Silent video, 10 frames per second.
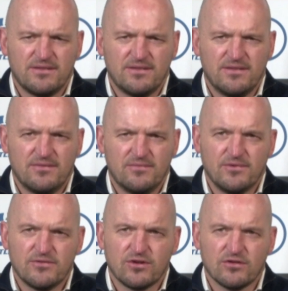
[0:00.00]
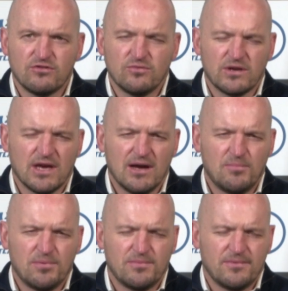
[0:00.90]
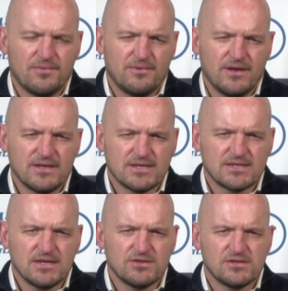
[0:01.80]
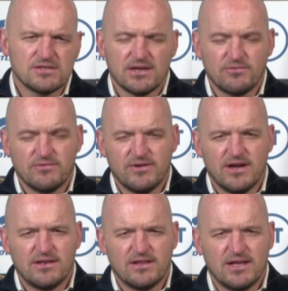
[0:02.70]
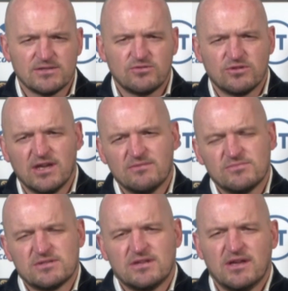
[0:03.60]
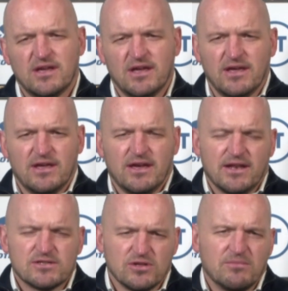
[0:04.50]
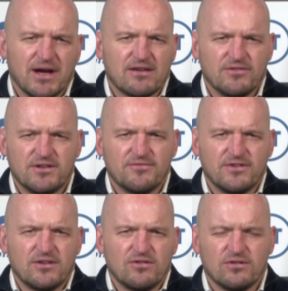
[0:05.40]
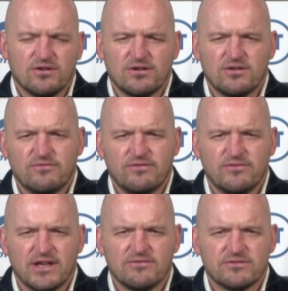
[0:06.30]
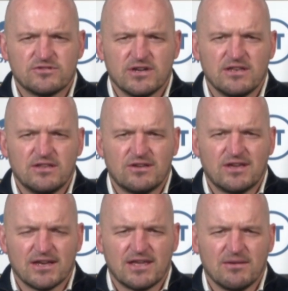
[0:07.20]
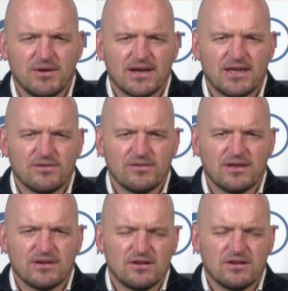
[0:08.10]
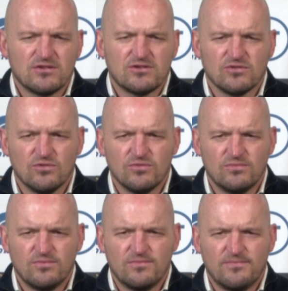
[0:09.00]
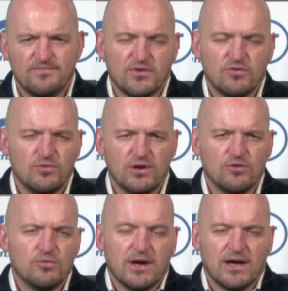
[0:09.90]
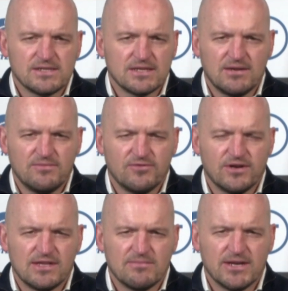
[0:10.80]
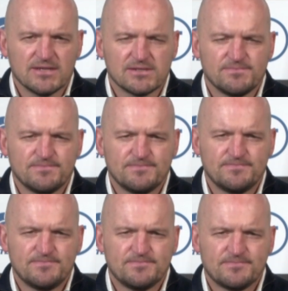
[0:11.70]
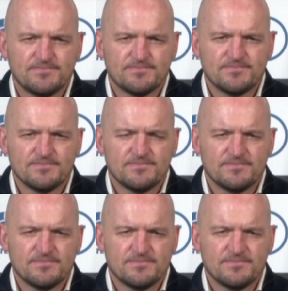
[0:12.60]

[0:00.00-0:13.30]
when you've got a two week gap, in the Six Nations like we've had the last two games, and it's on the back of a defeat, you you feel very frustrated that you can't get back out there and, and show who we, who we are as a team for 80 minutes. Mm-hmm.